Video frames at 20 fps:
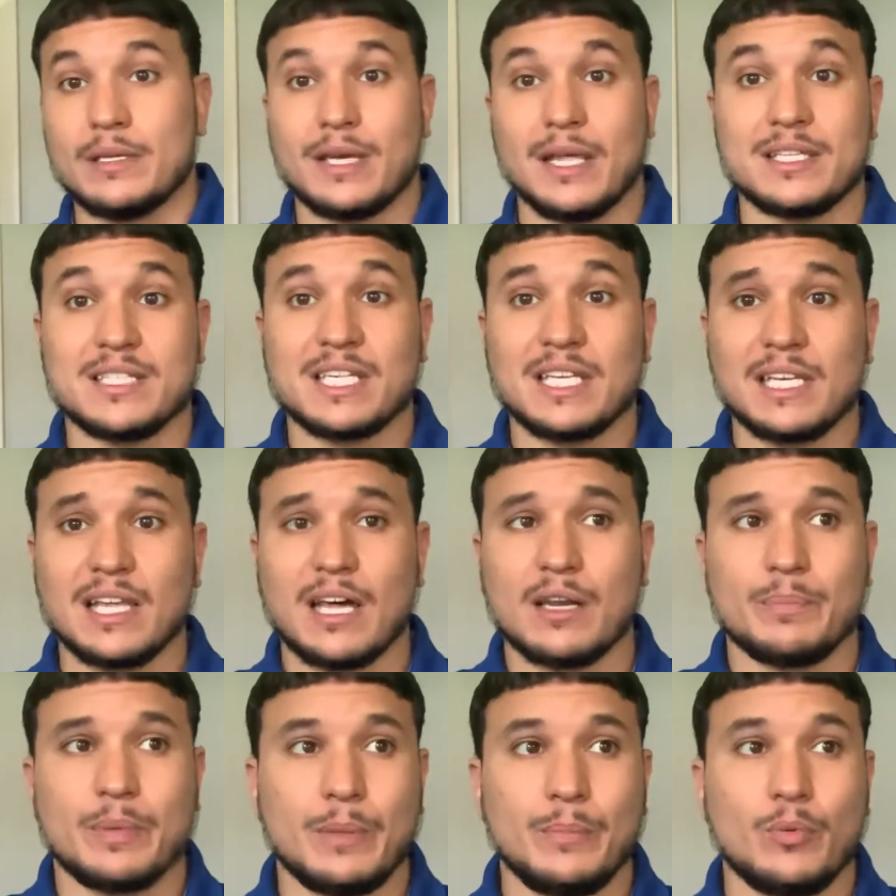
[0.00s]
I see a
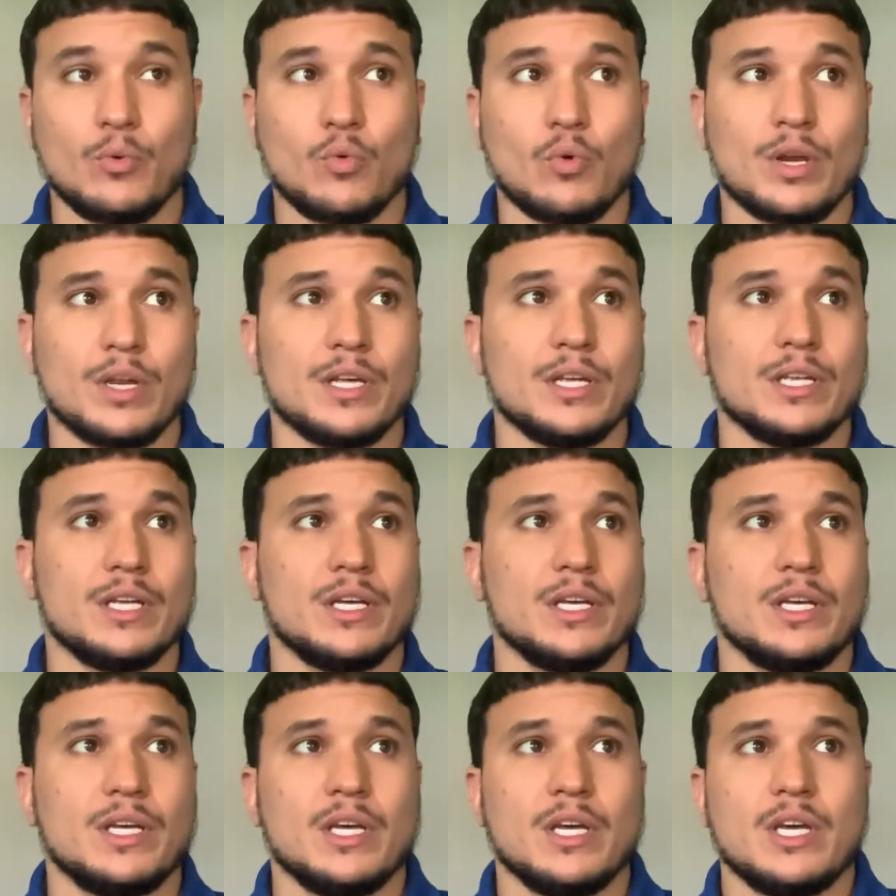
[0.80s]
lot of people want to
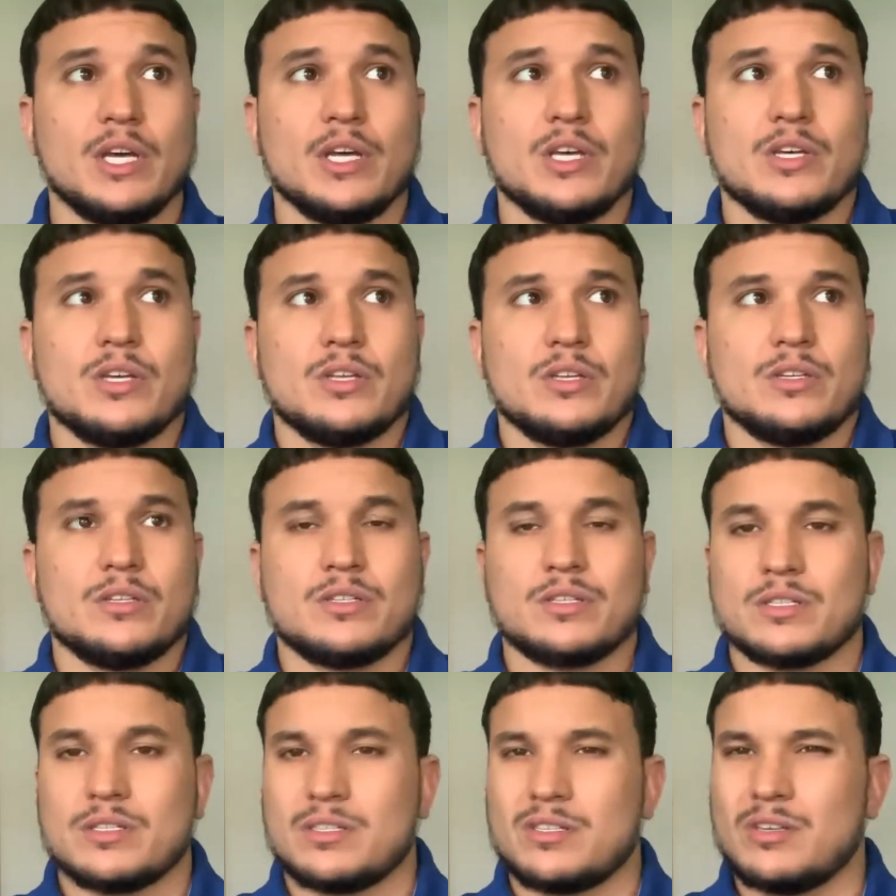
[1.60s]

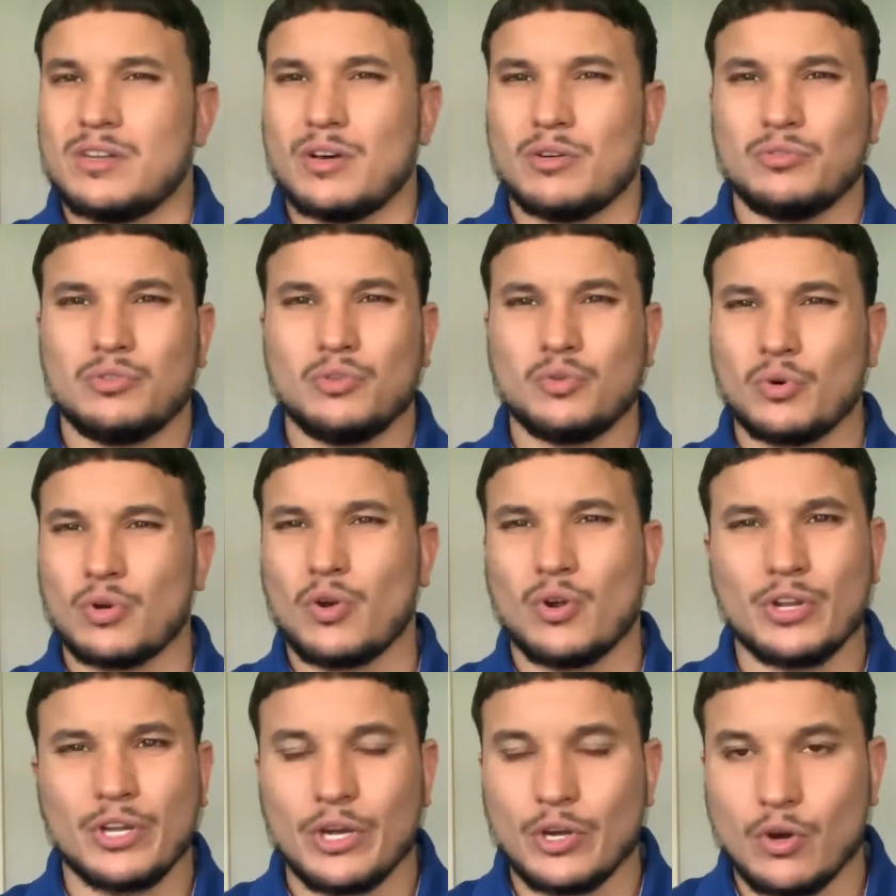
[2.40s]
just, you know, do it
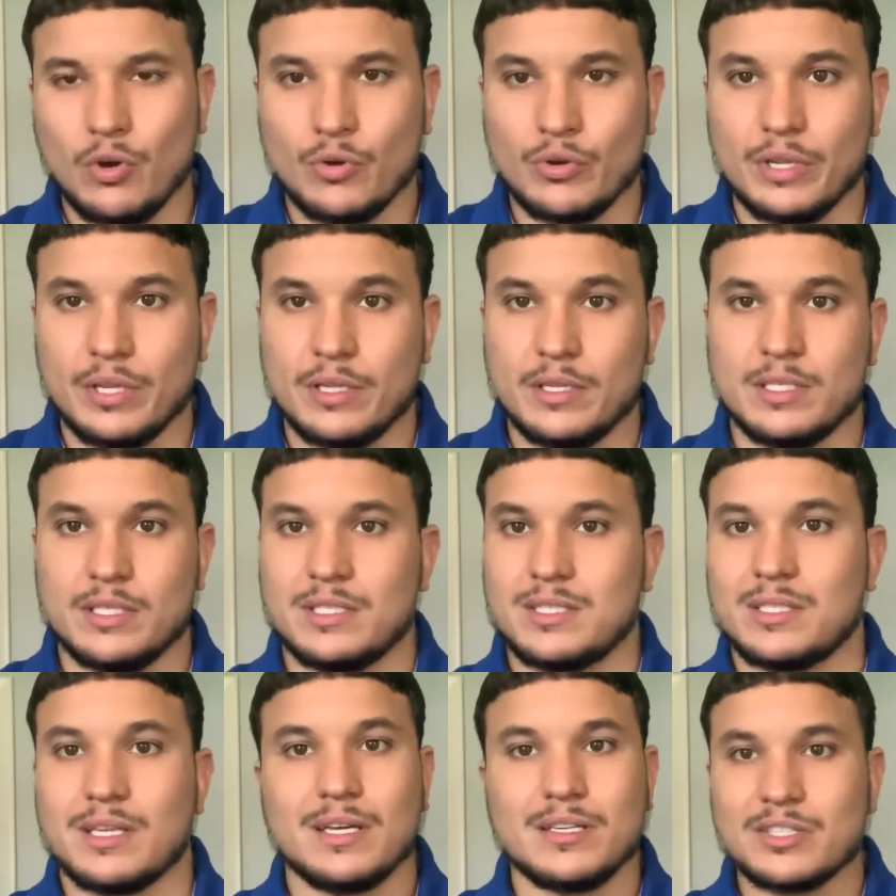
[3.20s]
on their own, and
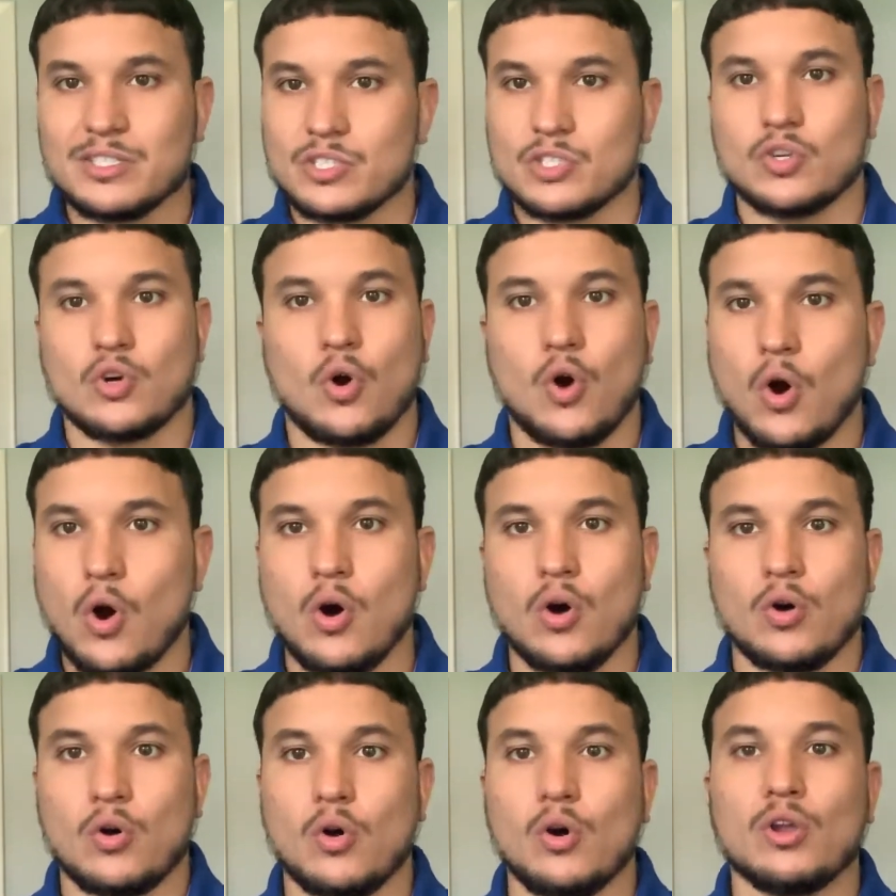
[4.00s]
instead just
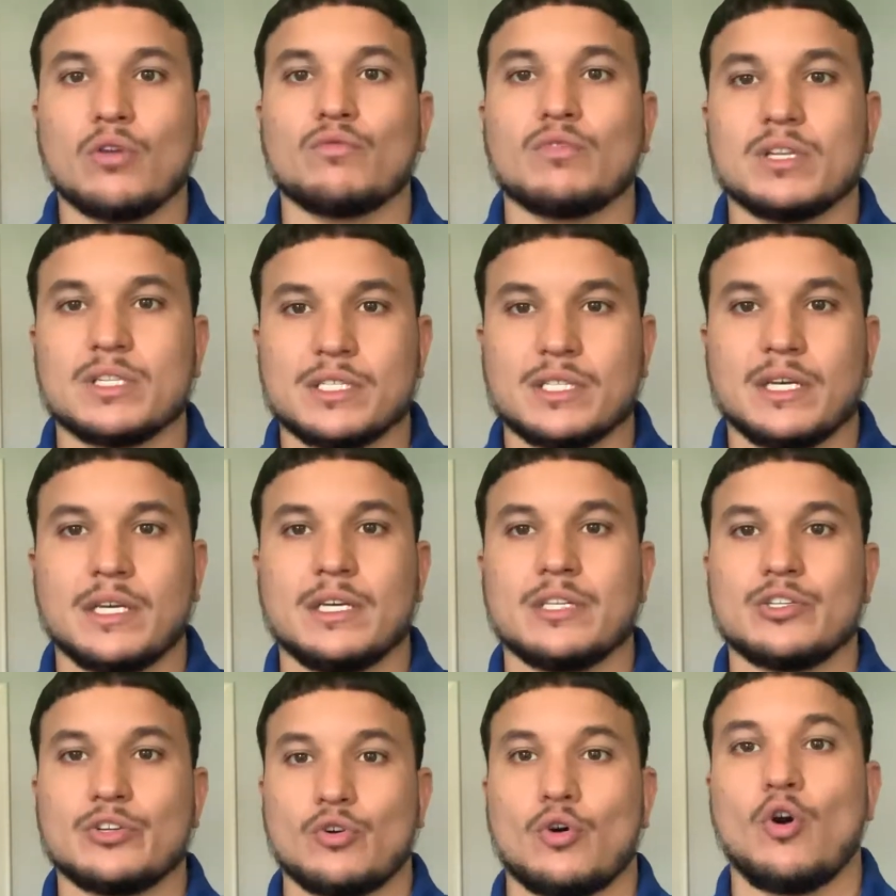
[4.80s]
call a real estate agent.